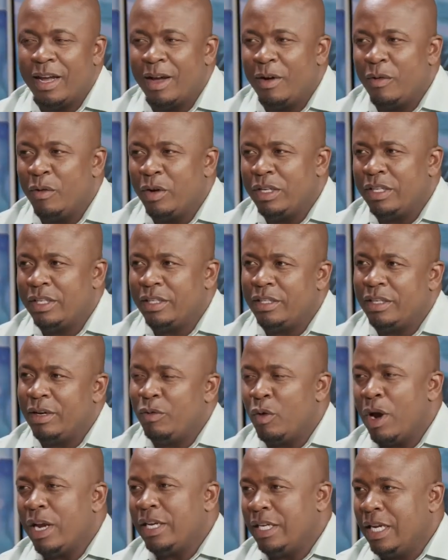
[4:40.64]
What is
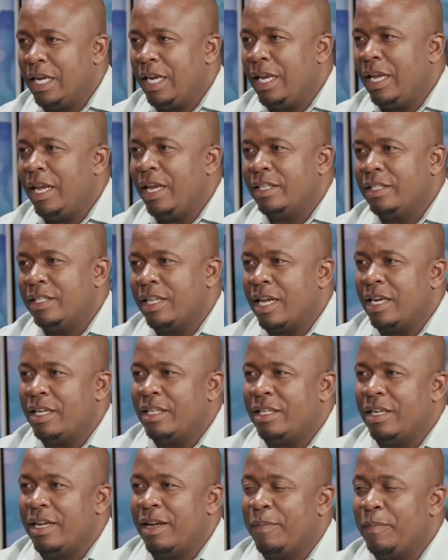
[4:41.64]
quite clear is
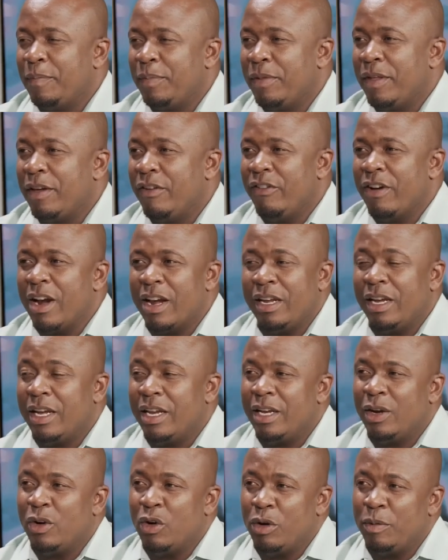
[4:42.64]
that running
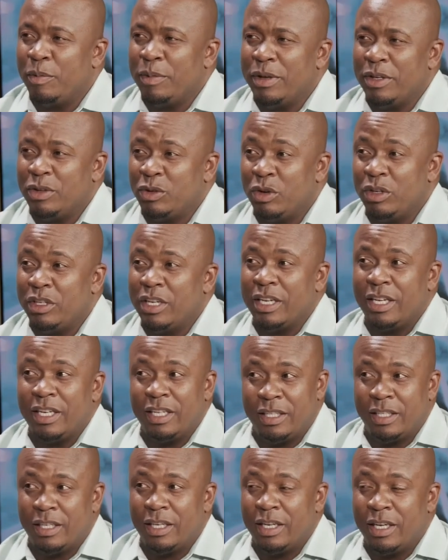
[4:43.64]
an economy is not an
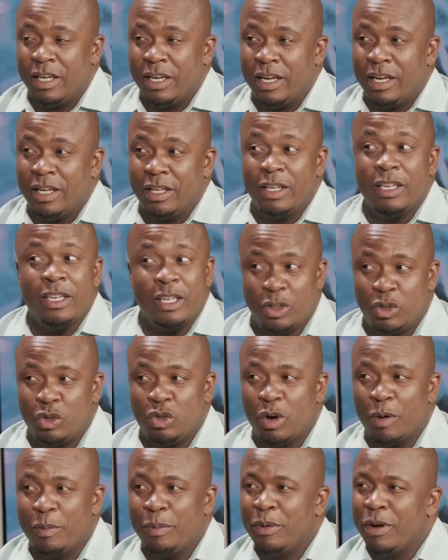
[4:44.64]
easy,
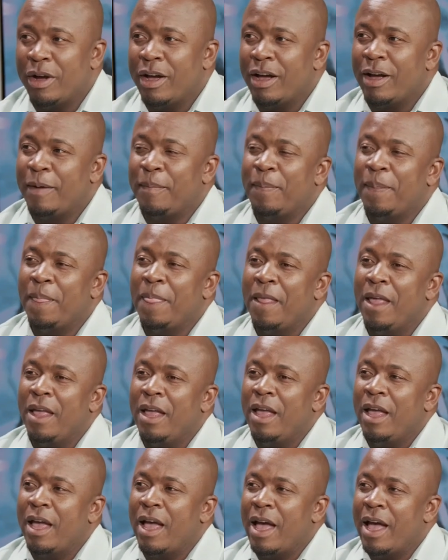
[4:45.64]
job.
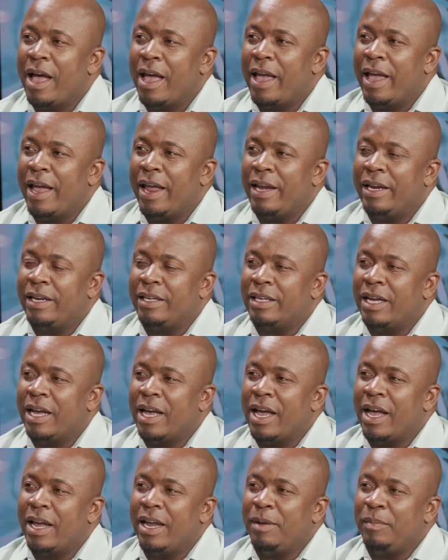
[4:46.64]

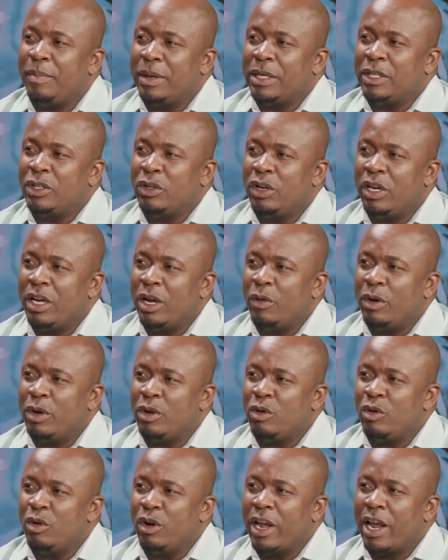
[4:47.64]
In particular, when
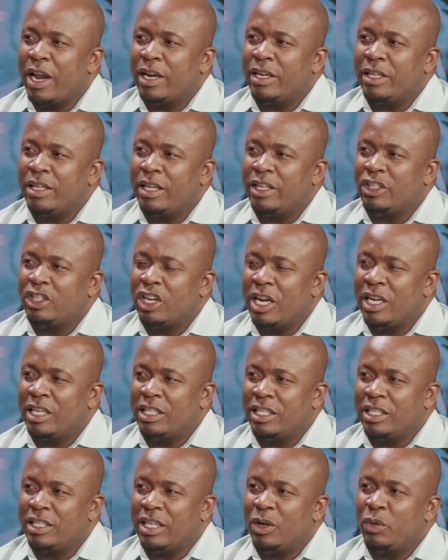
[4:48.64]
you look at the
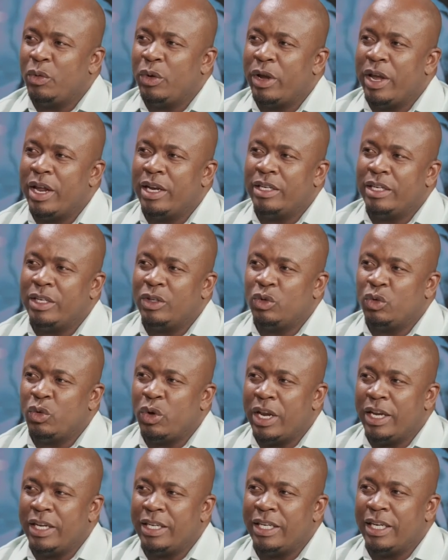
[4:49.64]
challenges that we had in
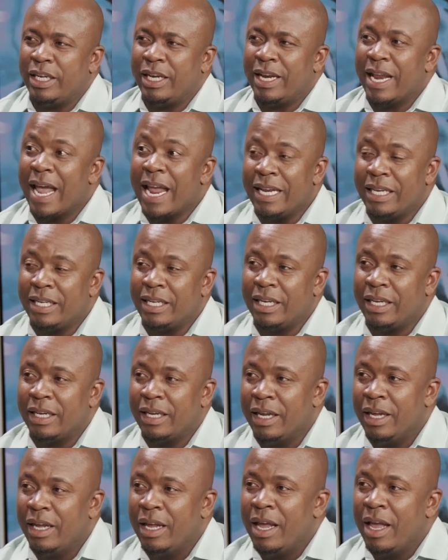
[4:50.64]
2019,
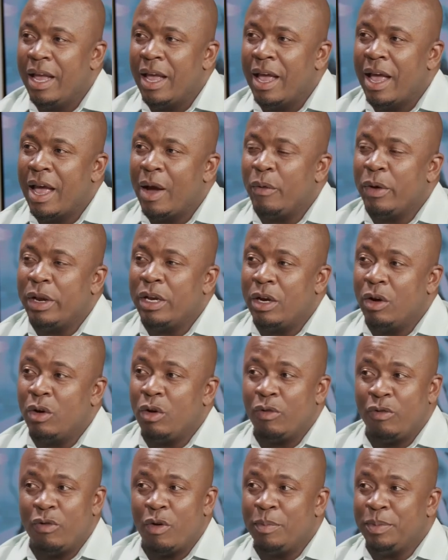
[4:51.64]
we had a
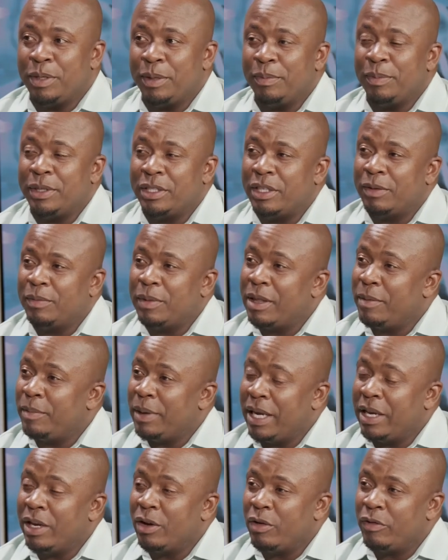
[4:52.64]
lot of optimism in the
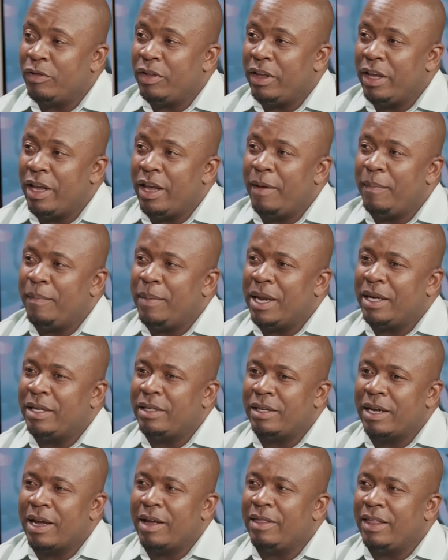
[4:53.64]
beginning of the year,
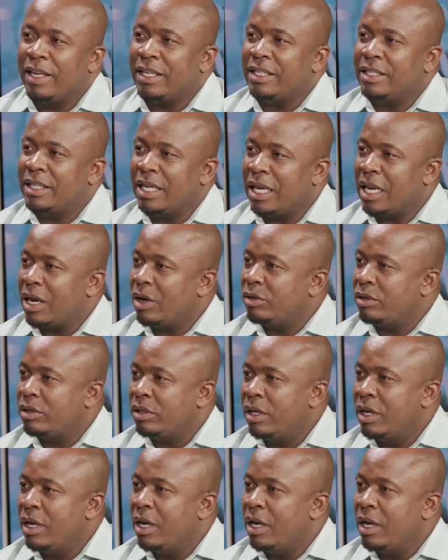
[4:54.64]
but things turned out